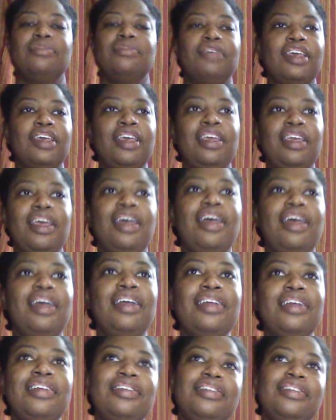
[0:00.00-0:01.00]
Hey
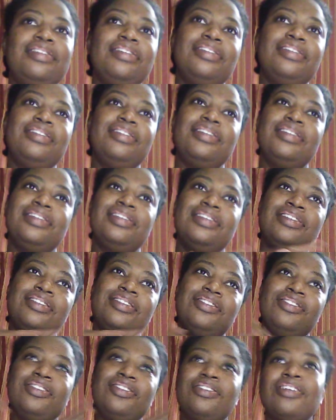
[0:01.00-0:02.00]
guys, this
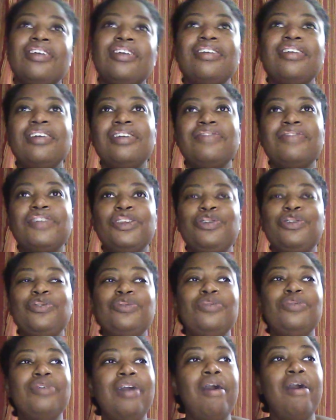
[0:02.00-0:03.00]
is the start of a
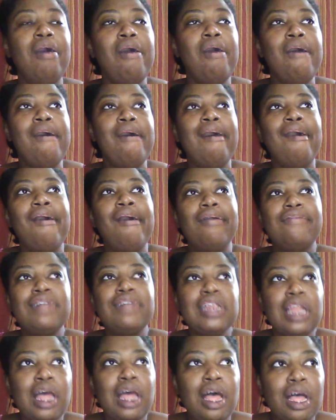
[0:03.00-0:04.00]
new
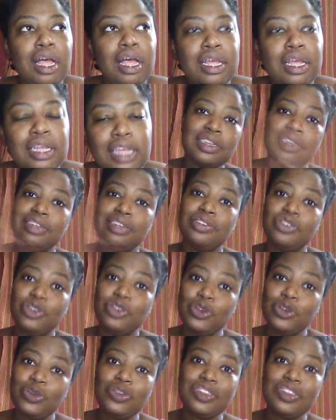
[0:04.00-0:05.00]
vlog. It is
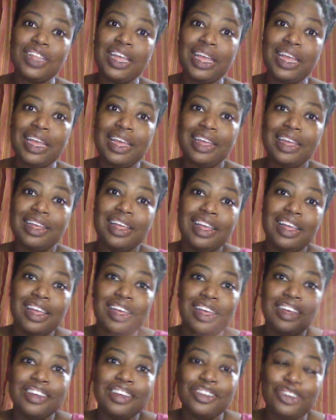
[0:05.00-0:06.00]
Tuesday,
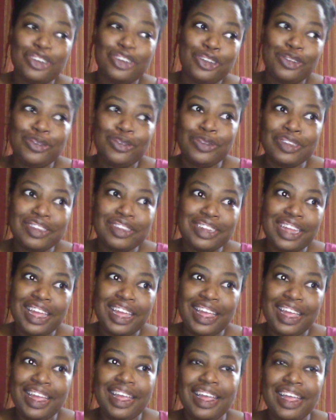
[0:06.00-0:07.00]

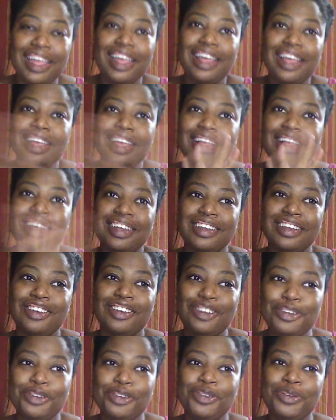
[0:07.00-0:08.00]
Tuesday,
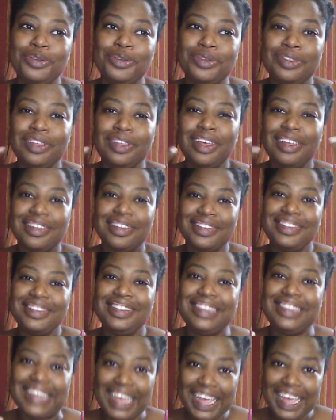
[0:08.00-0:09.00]

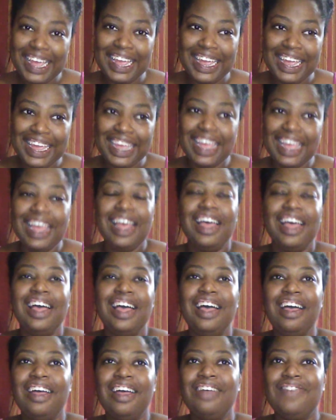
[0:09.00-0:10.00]
Tuesday
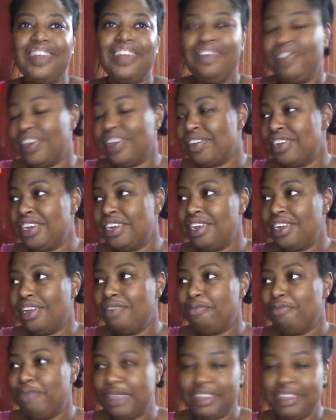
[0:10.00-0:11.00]
of a very
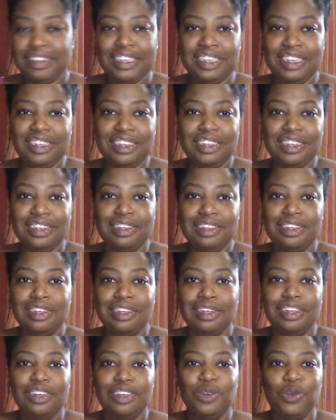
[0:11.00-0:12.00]
busy
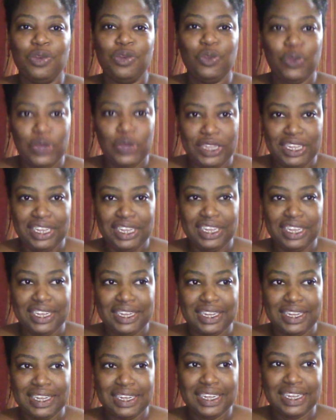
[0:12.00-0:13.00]

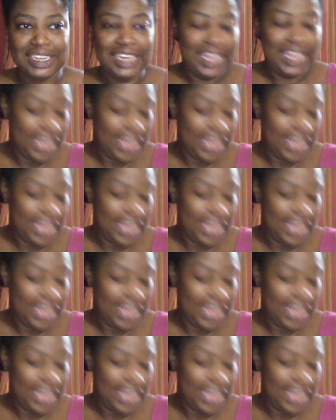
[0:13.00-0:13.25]
week.